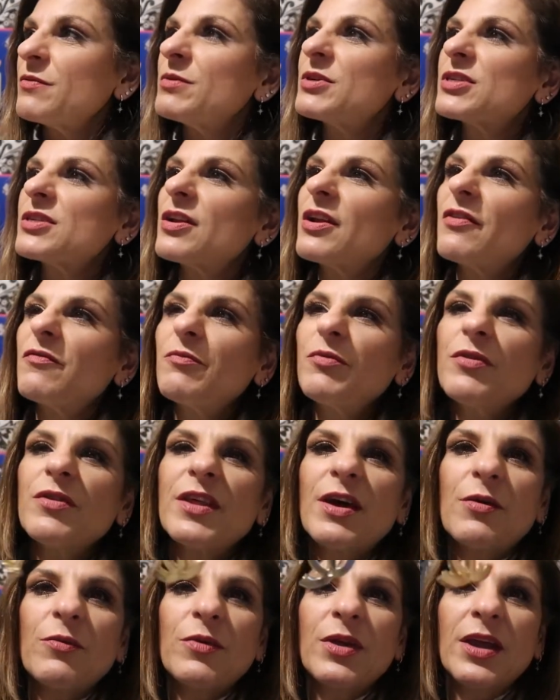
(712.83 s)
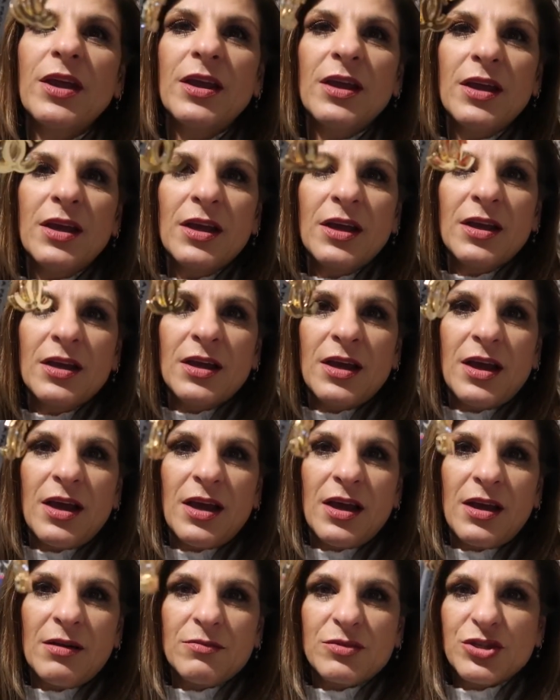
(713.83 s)
We're just gonna put that wee
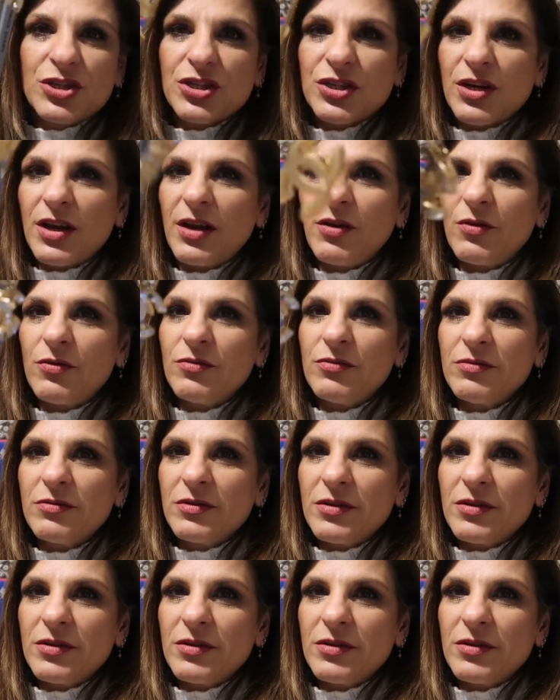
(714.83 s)
Chanel,